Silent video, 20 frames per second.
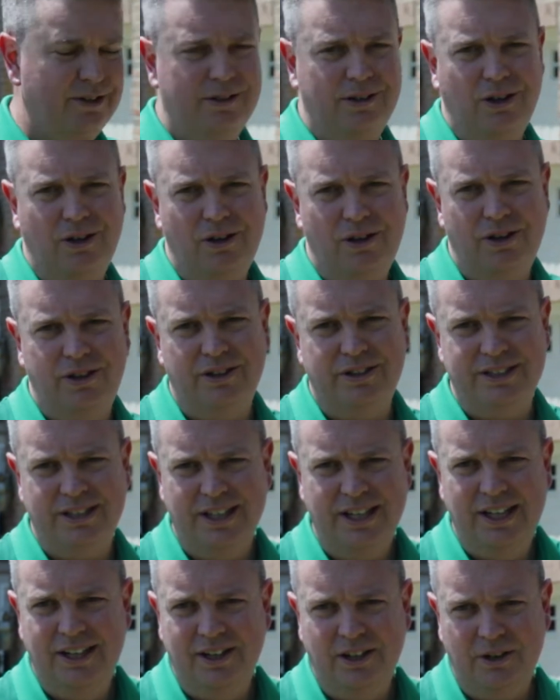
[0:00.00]
your lawn
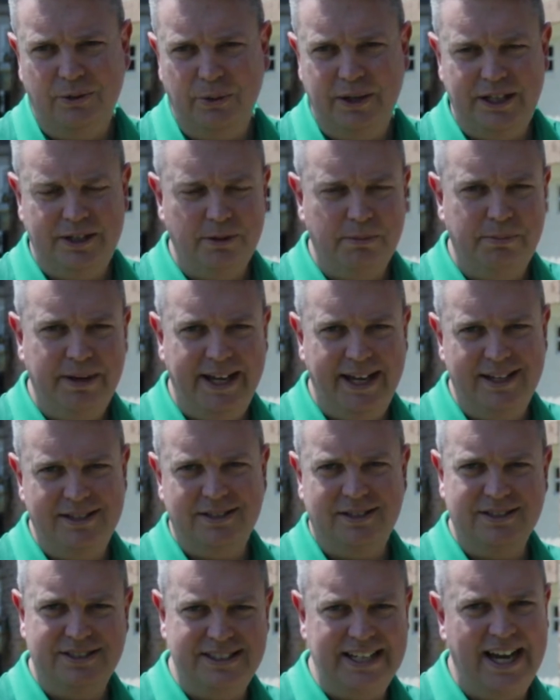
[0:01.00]
or weed your beds
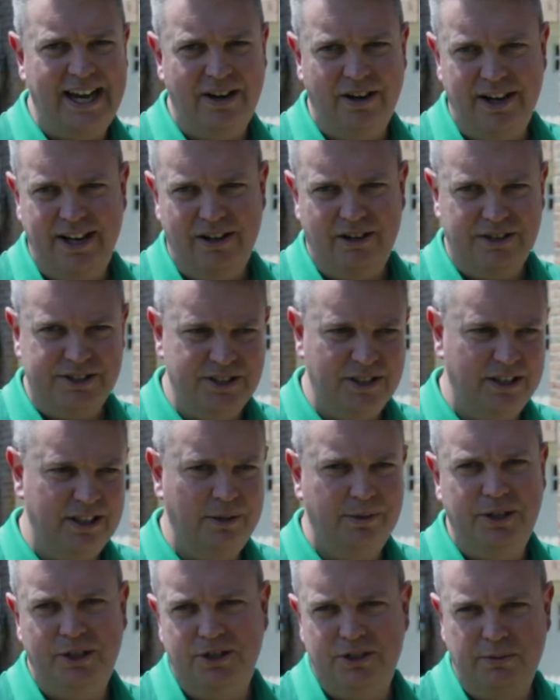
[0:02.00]
on Saturday or Sunday
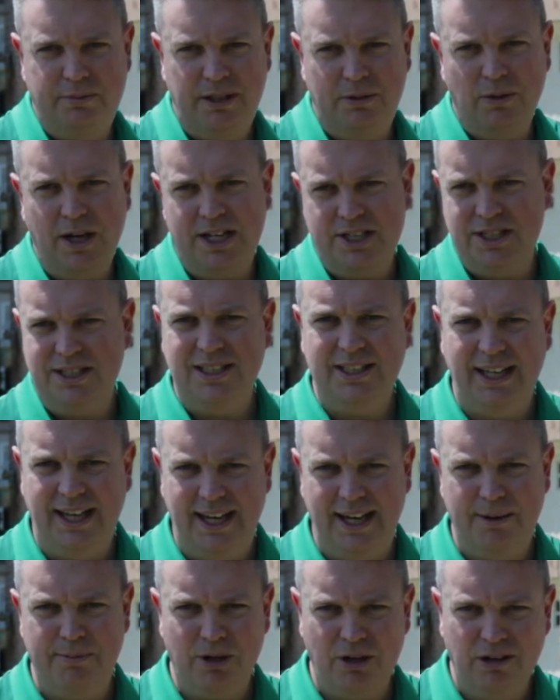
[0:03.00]
when you should be watching the
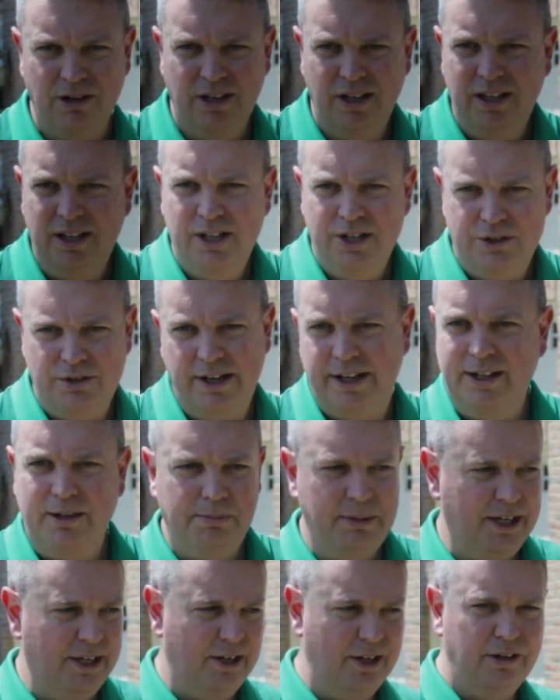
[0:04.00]
game or drinking a
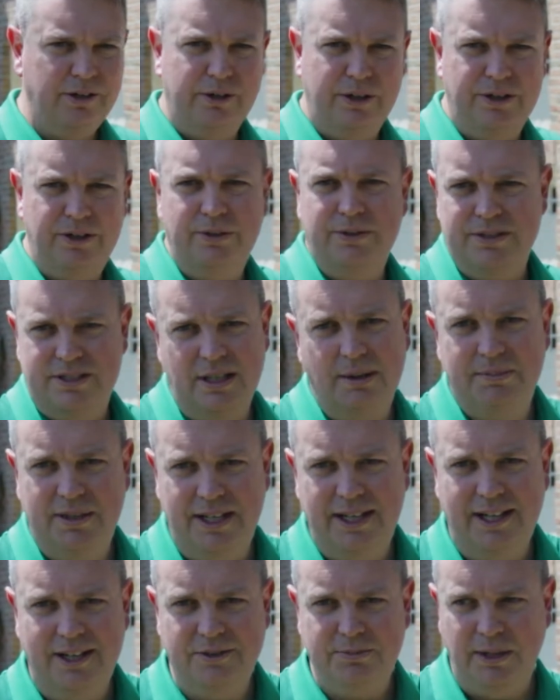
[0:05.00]
beer or doing
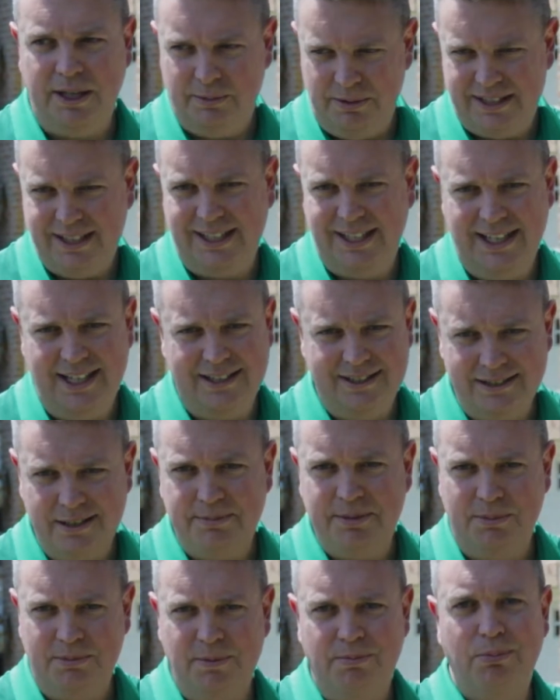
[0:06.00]
something else, playing with the kids.
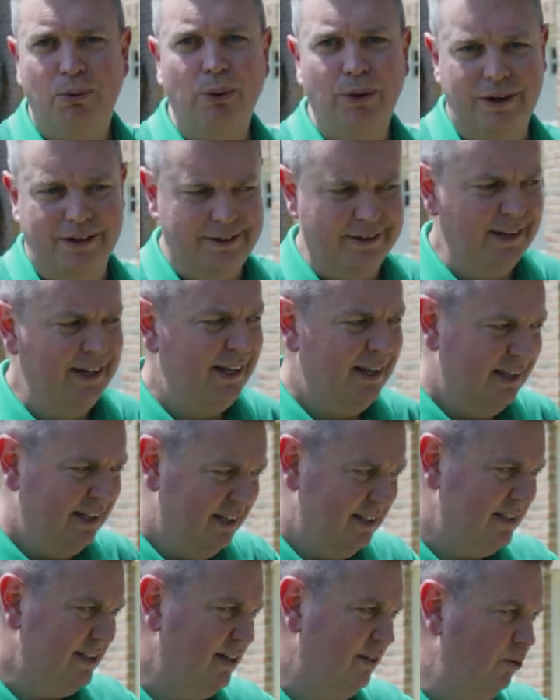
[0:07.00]
Something important
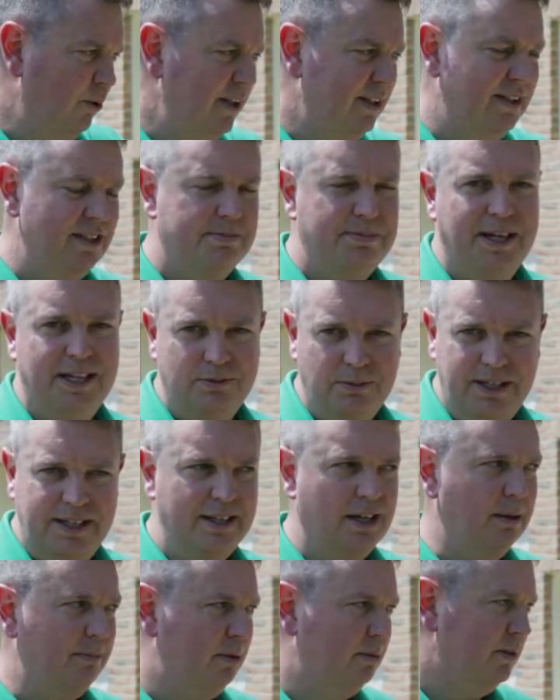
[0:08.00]
instead of weeding these beds. We can
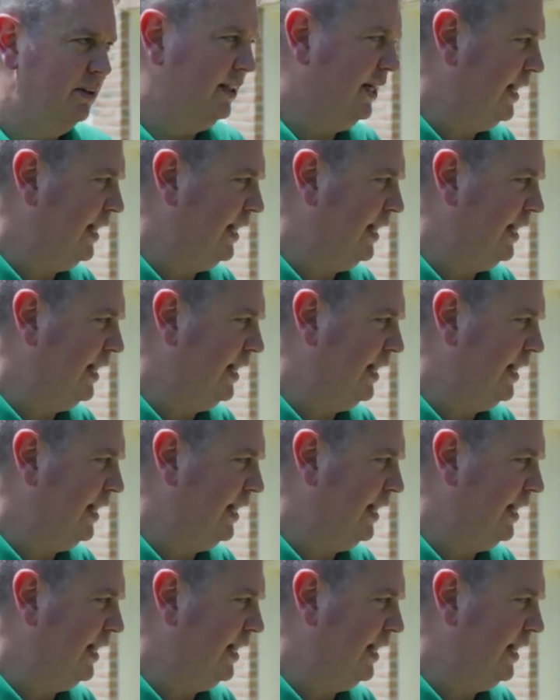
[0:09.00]
help you with